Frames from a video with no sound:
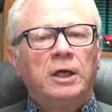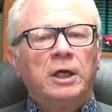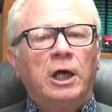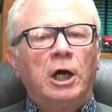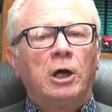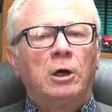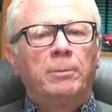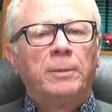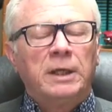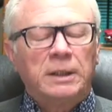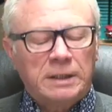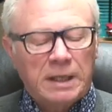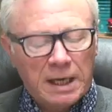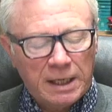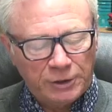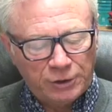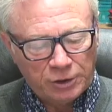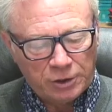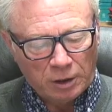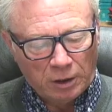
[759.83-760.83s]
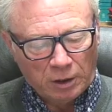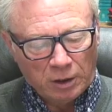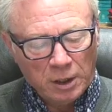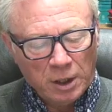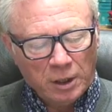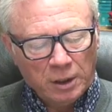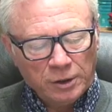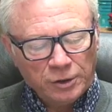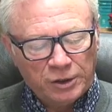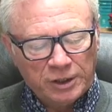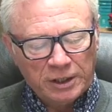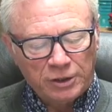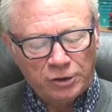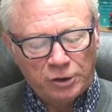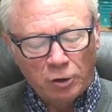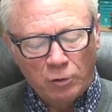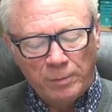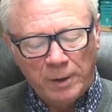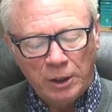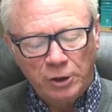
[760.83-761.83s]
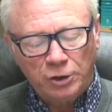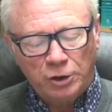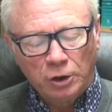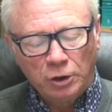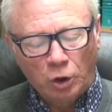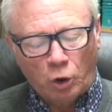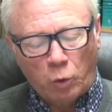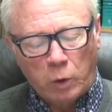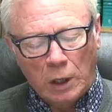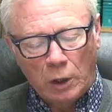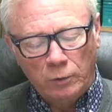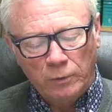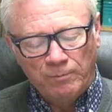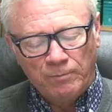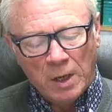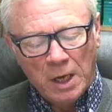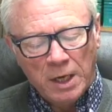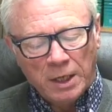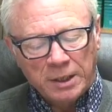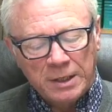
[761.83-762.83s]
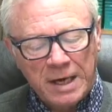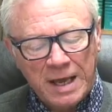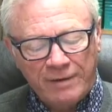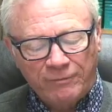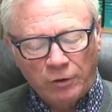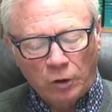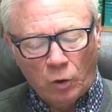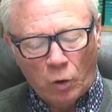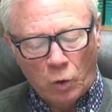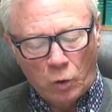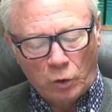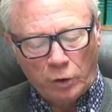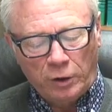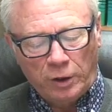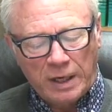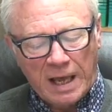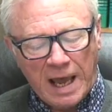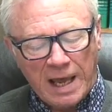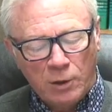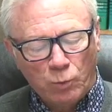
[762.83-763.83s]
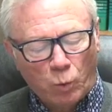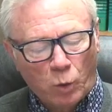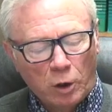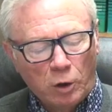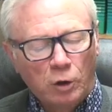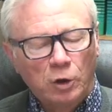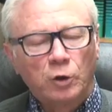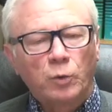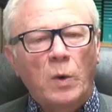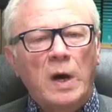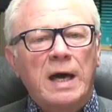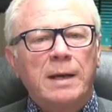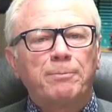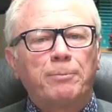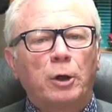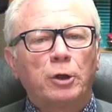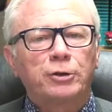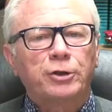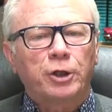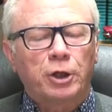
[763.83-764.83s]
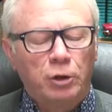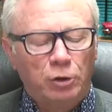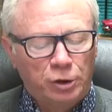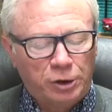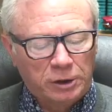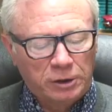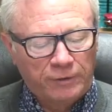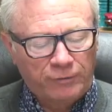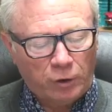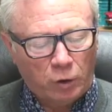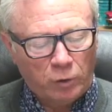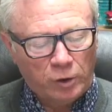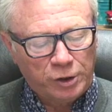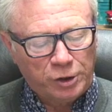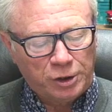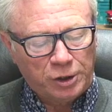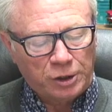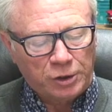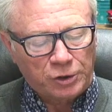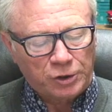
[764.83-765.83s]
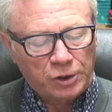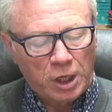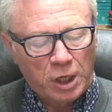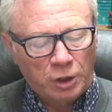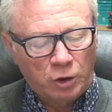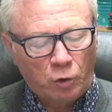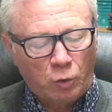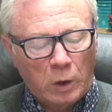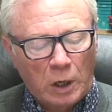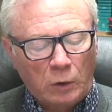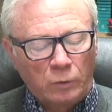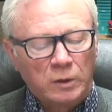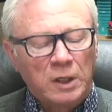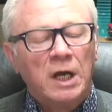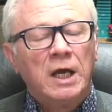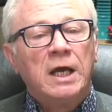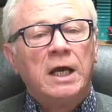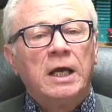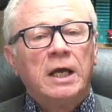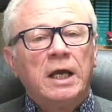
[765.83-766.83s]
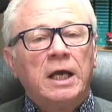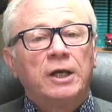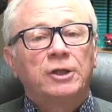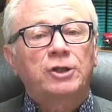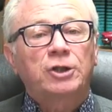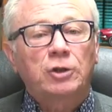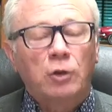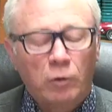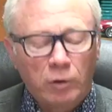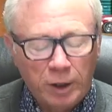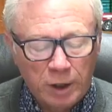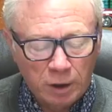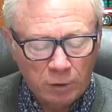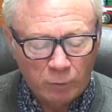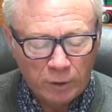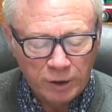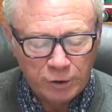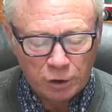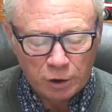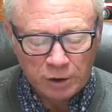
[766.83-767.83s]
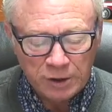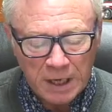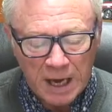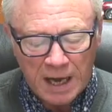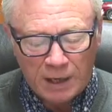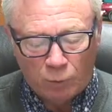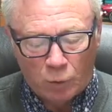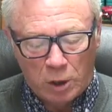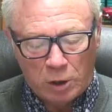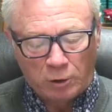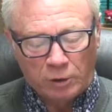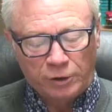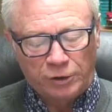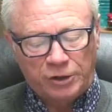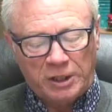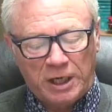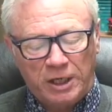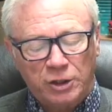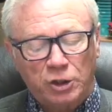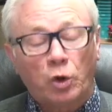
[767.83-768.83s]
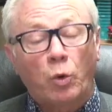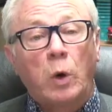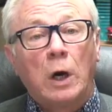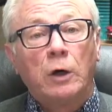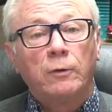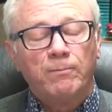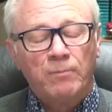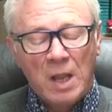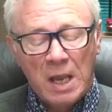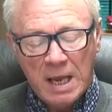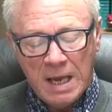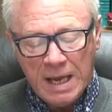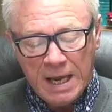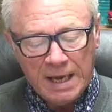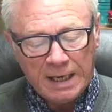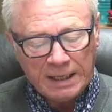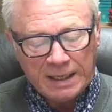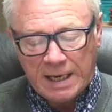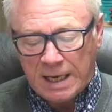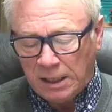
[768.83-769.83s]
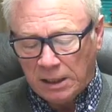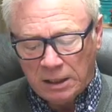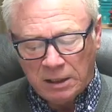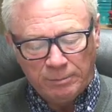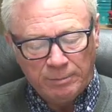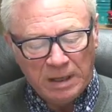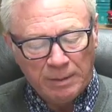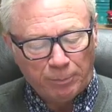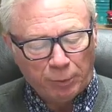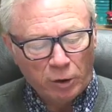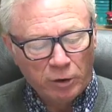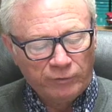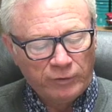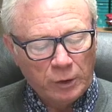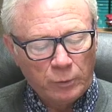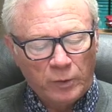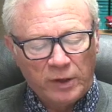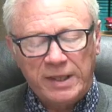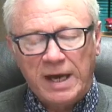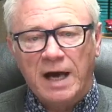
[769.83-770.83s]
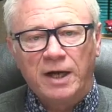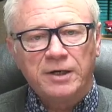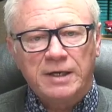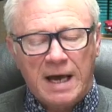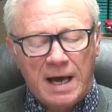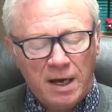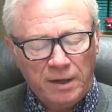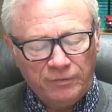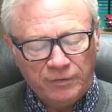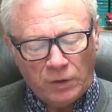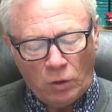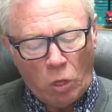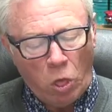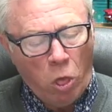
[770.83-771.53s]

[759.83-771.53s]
Helmut Koester says Domitian, quote, never ordered a worldwide persecution of the Christians, unquote. Historian Richard Nywanger says, quote, it cannot be proven without doubt,